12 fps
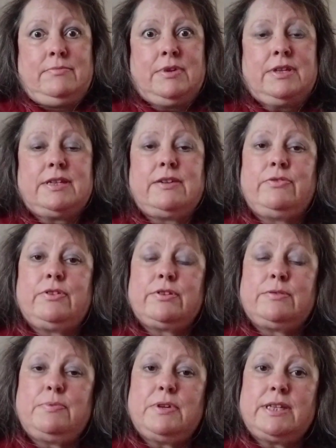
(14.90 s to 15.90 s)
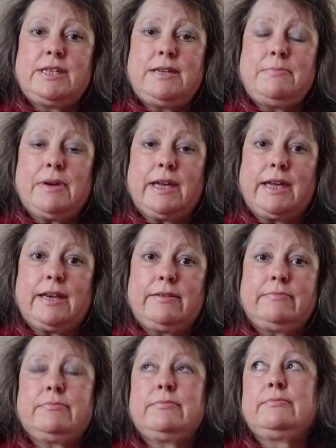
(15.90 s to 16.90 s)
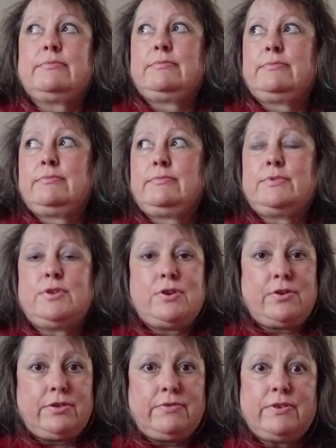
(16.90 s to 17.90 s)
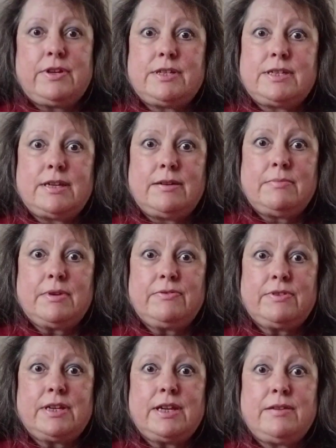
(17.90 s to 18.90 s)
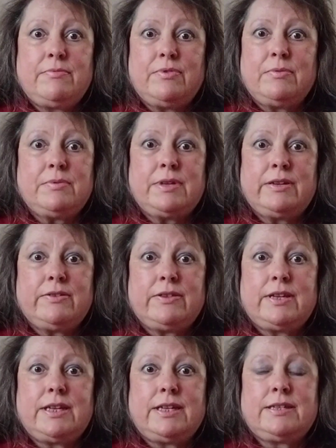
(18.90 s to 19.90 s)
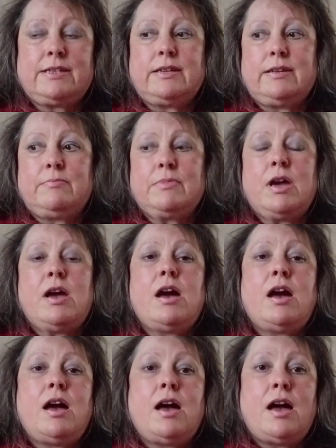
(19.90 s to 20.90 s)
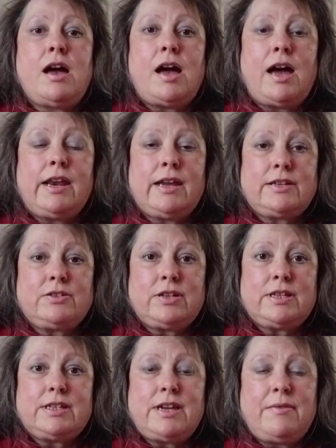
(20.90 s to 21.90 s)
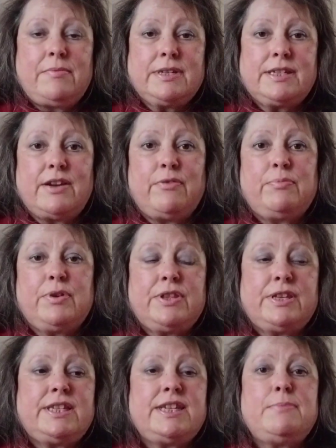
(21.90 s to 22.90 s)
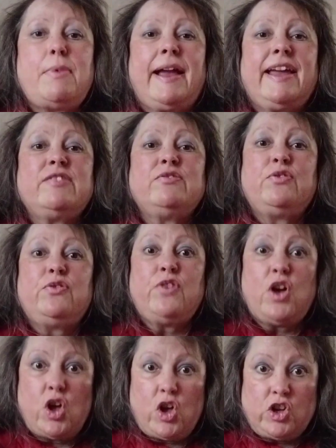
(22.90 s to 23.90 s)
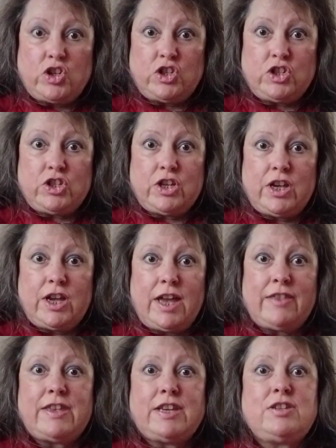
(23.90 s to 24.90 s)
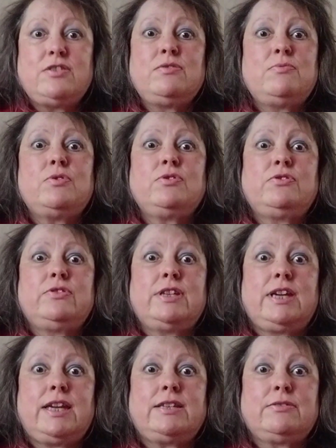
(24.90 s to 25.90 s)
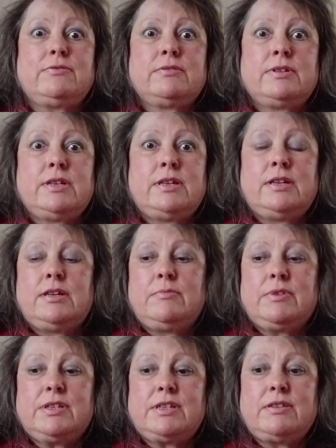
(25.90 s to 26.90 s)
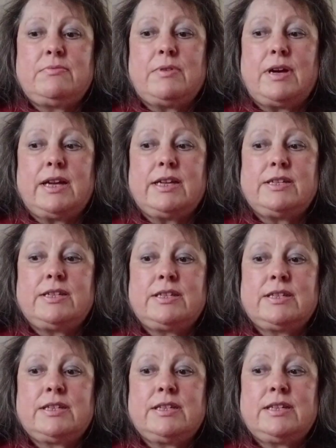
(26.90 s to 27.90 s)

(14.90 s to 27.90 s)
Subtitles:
because I forgot to put a tea bag in. Not the first time I've done it, and probably not the last time. And I try and tell myself, put the tea bag in first, and then do the water in the kettle. Because otherwise,